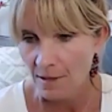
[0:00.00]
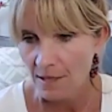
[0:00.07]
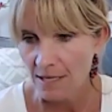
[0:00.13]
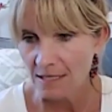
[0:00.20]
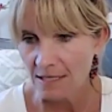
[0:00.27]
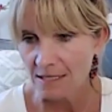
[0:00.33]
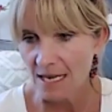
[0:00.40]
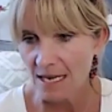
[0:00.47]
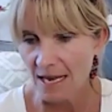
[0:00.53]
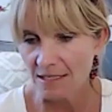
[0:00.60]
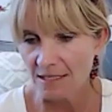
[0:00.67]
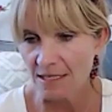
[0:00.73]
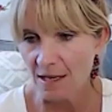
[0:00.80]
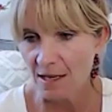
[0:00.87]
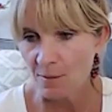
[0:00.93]
that
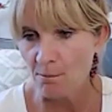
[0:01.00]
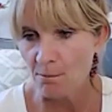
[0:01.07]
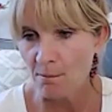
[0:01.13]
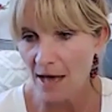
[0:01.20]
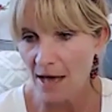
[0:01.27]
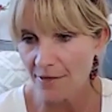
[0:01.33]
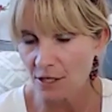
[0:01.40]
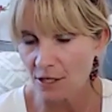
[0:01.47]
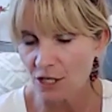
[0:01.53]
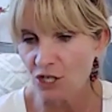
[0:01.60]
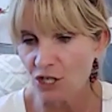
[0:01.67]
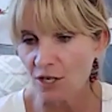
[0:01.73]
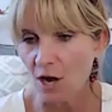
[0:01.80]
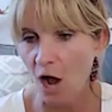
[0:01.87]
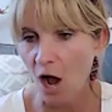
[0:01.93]
says that mothers
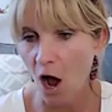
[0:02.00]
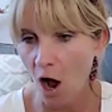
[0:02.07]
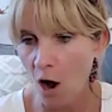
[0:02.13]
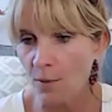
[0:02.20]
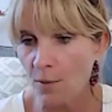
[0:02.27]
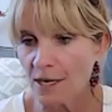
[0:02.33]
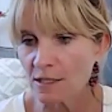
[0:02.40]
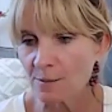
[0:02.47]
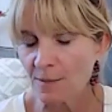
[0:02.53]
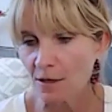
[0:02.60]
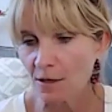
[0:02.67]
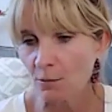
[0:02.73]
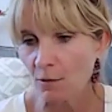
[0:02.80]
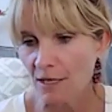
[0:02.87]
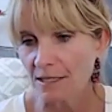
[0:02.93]
should always be
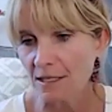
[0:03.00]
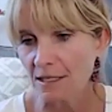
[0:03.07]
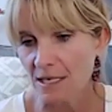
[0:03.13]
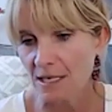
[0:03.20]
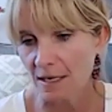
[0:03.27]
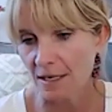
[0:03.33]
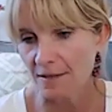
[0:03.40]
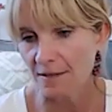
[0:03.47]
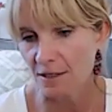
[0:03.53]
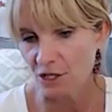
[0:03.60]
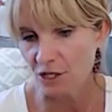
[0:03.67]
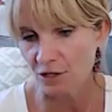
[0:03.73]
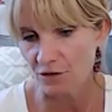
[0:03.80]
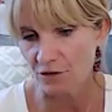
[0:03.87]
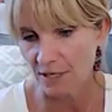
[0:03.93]
the ones to tuck in their
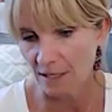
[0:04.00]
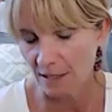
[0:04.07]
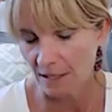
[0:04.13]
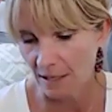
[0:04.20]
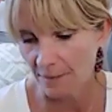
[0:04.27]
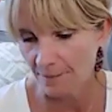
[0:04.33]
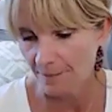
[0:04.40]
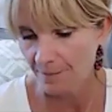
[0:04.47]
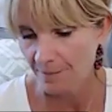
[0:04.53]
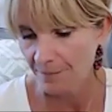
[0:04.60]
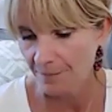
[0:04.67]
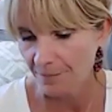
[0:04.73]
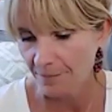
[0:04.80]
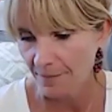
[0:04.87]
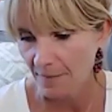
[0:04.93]
children at night,
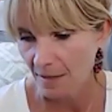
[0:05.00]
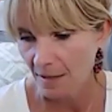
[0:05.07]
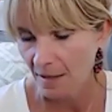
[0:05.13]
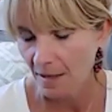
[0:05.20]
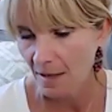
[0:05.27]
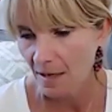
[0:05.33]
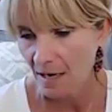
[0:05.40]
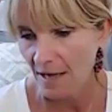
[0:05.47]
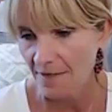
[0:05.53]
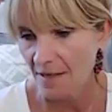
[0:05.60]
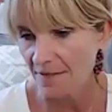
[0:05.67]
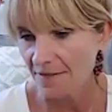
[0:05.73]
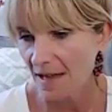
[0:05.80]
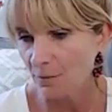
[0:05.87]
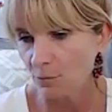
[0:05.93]
and
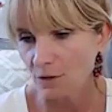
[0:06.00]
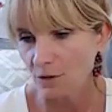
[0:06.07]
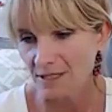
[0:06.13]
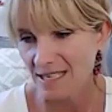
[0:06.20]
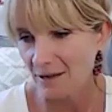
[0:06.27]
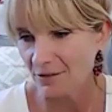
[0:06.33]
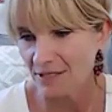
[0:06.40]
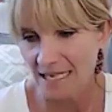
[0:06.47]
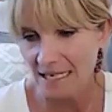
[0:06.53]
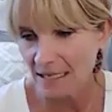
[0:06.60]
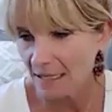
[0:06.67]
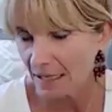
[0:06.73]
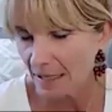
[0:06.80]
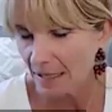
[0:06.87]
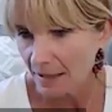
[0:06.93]
that rule is
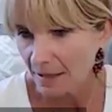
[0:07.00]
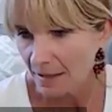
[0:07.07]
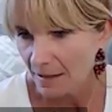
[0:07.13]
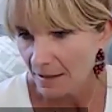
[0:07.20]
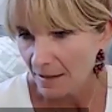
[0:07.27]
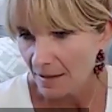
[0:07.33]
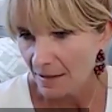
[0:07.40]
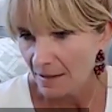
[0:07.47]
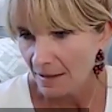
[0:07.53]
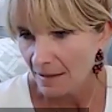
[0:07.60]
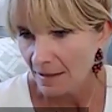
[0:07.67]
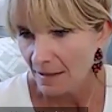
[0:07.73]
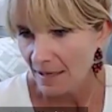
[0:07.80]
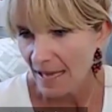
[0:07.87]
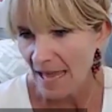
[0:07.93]
outdated
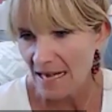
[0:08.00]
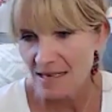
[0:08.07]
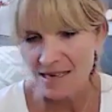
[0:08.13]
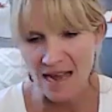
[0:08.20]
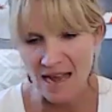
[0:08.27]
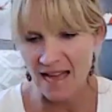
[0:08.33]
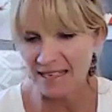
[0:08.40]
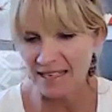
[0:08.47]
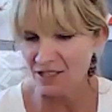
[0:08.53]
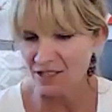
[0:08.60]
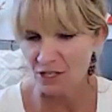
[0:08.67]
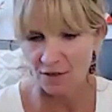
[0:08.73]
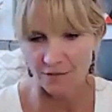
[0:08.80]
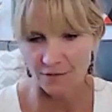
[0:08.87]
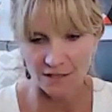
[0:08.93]
and not in
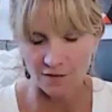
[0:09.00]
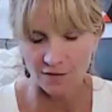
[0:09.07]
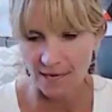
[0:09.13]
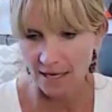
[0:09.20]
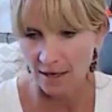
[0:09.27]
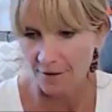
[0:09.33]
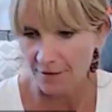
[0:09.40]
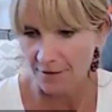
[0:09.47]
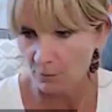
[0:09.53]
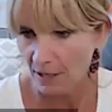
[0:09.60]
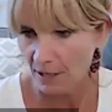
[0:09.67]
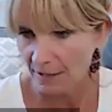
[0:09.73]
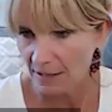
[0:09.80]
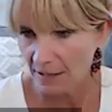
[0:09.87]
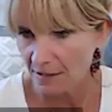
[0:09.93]
service of my health and
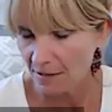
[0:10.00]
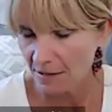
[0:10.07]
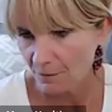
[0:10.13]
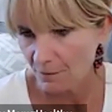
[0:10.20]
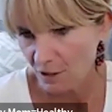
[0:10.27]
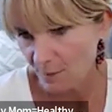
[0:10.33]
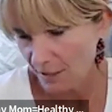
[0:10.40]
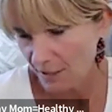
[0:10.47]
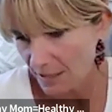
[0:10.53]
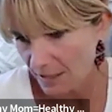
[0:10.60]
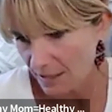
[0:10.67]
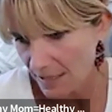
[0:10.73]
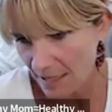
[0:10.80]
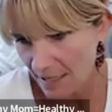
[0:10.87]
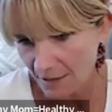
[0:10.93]
wellness, which means that
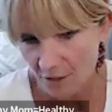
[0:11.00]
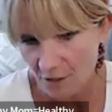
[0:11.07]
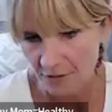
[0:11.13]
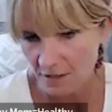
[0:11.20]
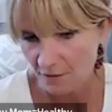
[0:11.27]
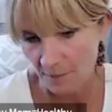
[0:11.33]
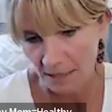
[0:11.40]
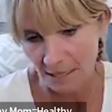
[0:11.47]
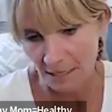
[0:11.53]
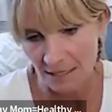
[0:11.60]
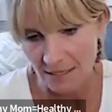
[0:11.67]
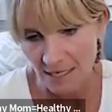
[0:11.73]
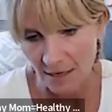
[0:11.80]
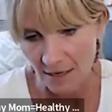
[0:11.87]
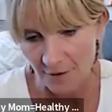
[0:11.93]
it's not in service of my
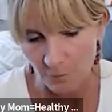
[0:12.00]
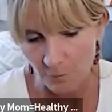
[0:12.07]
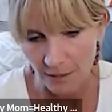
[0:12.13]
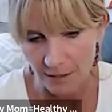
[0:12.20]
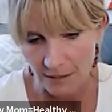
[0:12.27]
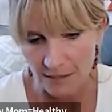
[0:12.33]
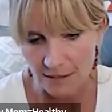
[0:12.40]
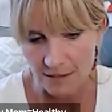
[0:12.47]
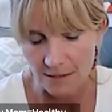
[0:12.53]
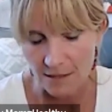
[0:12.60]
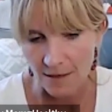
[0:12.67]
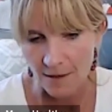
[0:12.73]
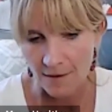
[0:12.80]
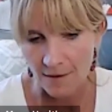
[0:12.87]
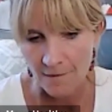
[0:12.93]
kids' health and wellness.
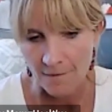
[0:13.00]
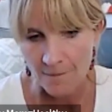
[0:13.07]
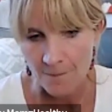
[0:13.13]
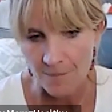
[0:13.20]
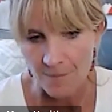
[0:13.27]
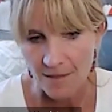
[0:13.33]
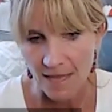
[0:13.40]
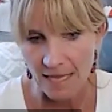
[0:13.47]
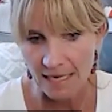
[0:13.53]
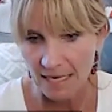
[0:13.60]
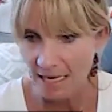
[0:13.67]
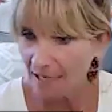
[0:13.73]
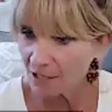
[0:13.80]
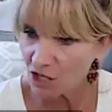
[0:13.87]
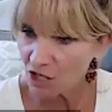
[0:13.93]
And I
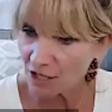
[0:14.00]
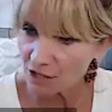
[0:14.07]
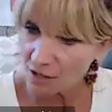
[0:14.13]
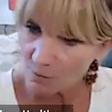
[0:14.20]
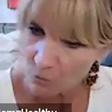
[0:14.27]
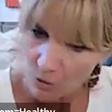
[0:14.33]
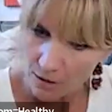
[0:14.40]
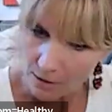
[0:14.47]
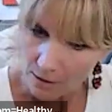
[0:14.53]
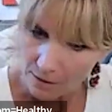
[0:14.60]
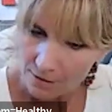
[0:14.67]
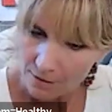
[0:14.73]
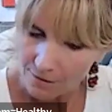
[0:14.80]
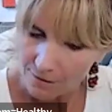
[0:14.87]
got to change the rule.